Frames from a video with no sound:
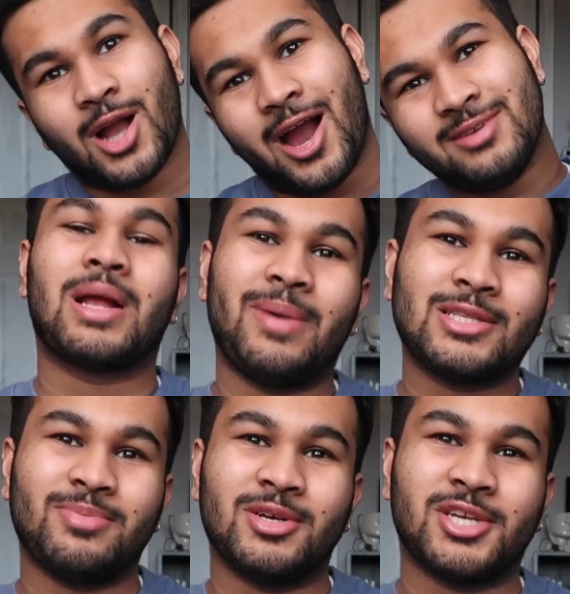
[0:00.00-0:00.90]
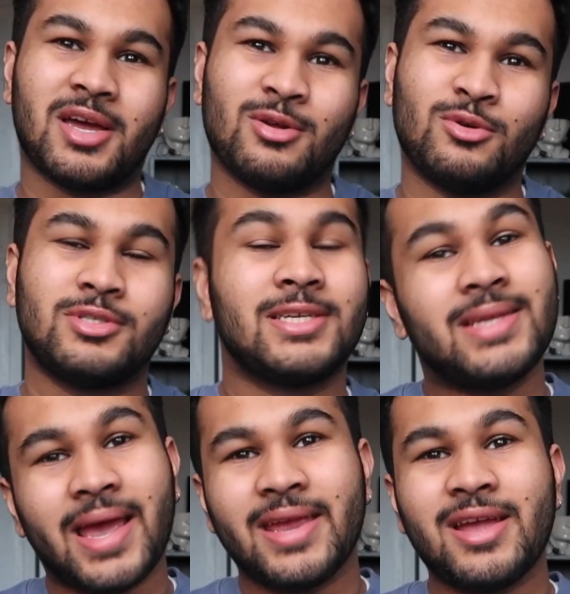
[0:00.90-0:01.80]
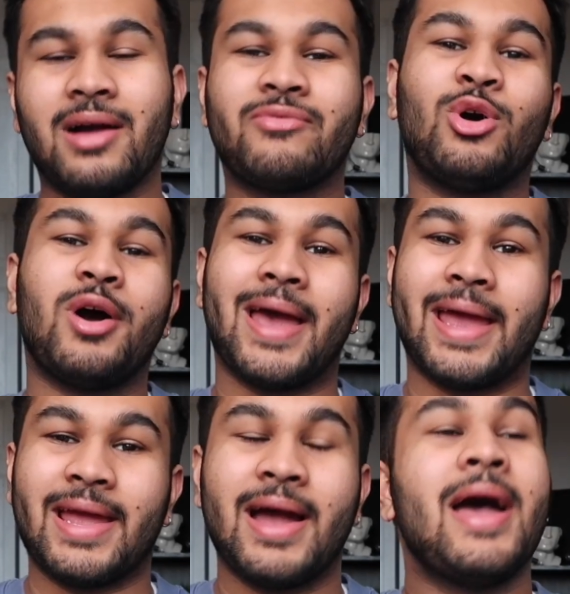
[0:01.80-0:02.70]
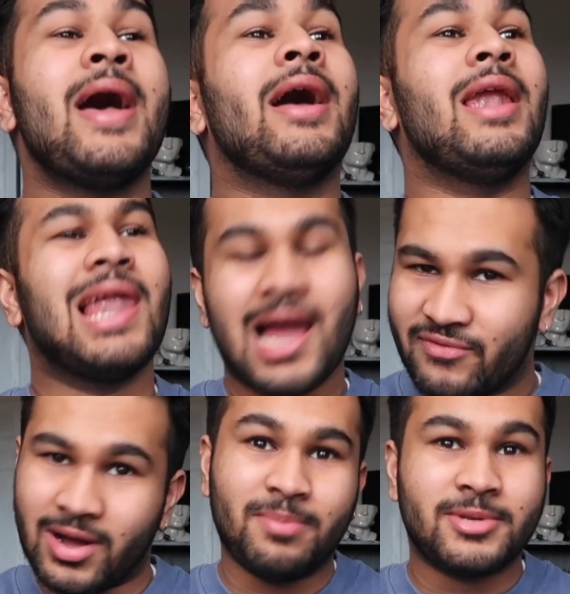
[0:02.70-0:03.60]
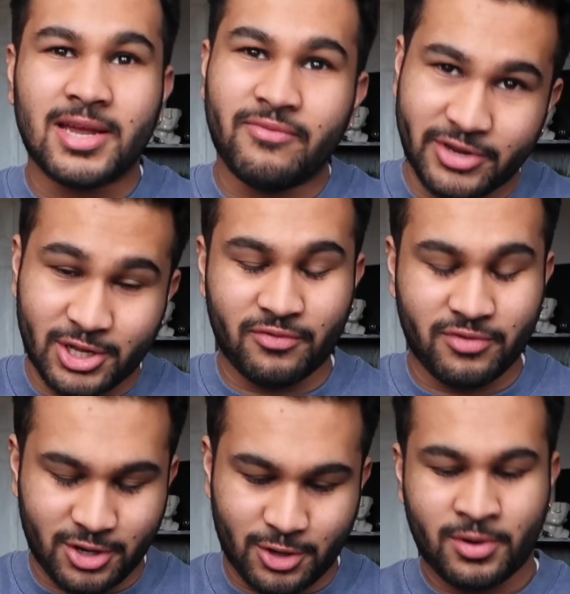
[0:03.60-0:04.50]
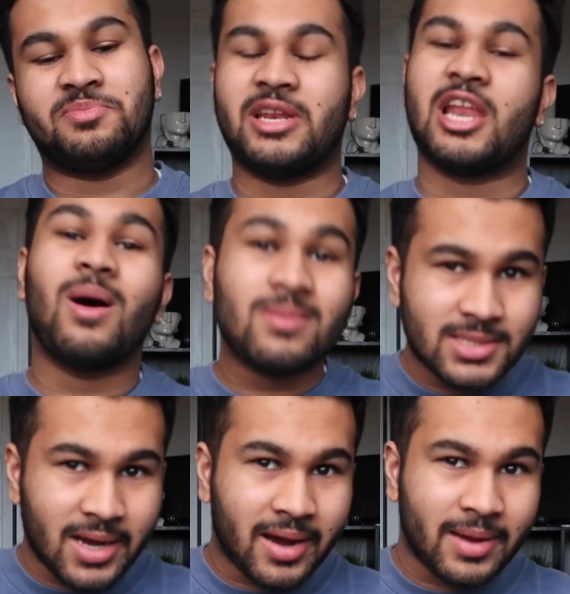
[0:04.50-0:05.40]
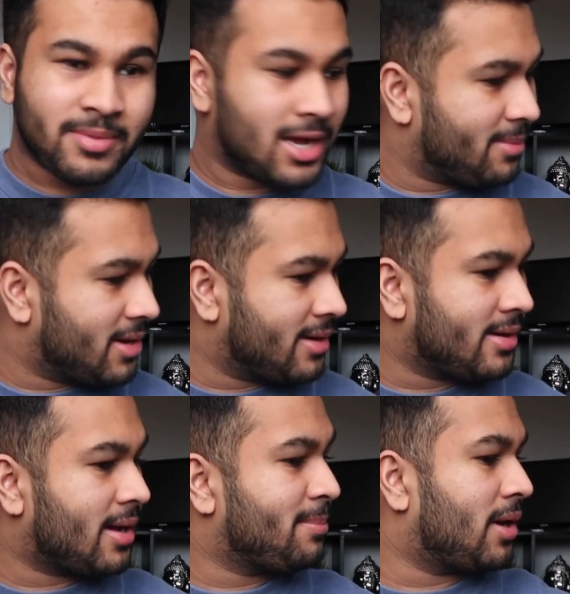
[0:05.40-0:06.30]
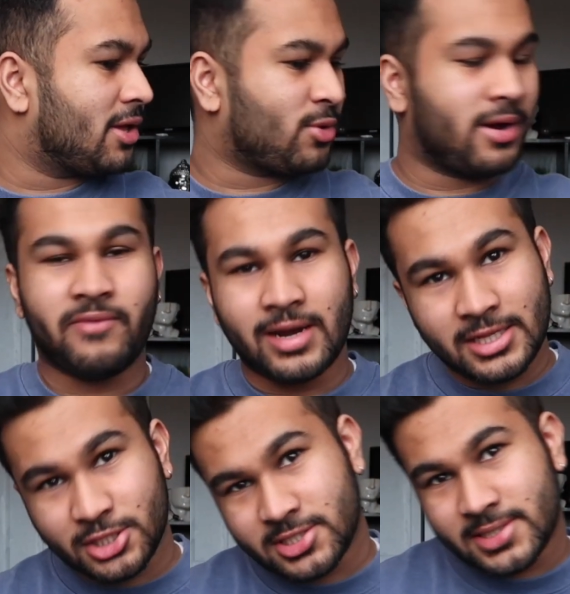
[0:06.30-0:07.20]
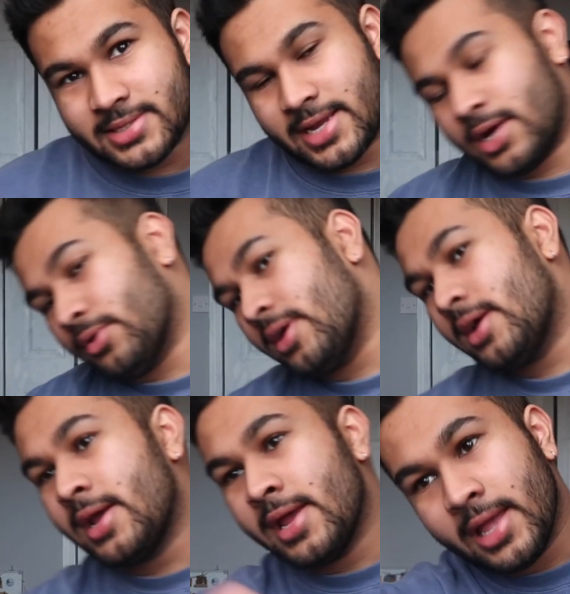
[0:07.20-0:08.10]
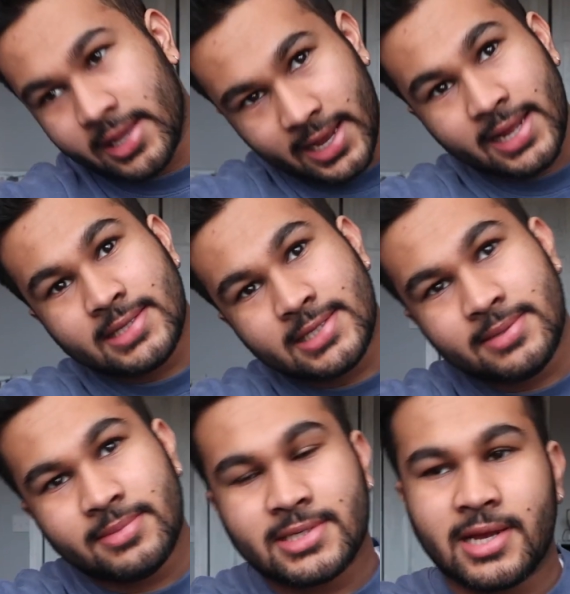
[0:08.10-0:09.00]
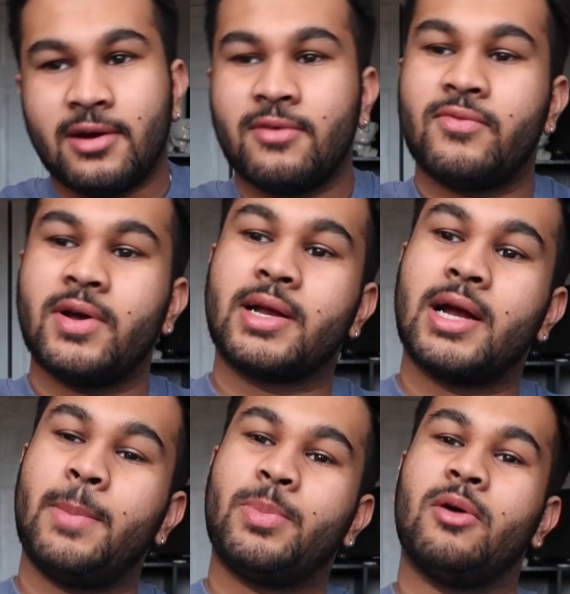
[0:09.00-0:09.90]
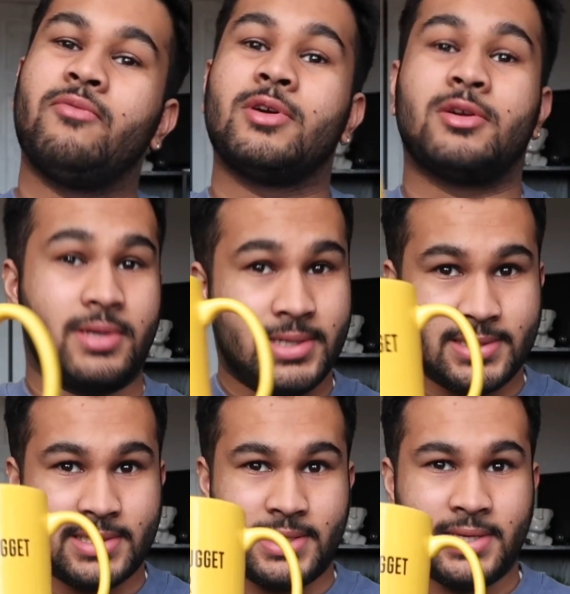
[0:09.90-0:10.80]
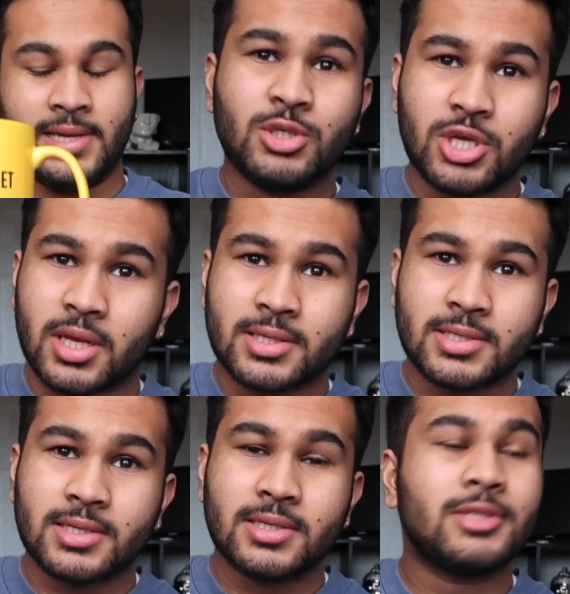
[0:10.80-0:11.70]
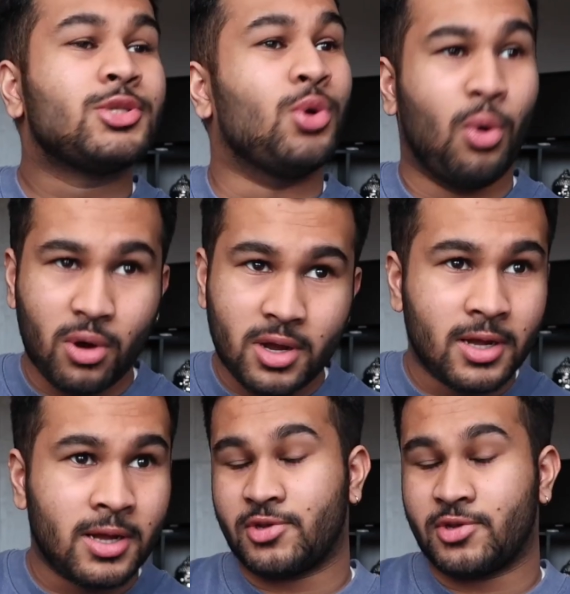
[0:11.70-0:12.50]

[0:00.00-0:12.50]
Hi, welcome back to my channel. Today I've got a life update video for you. It's been a long time coming, but I thought I'd finally just sit down, get myself a cup of green tea and just talk.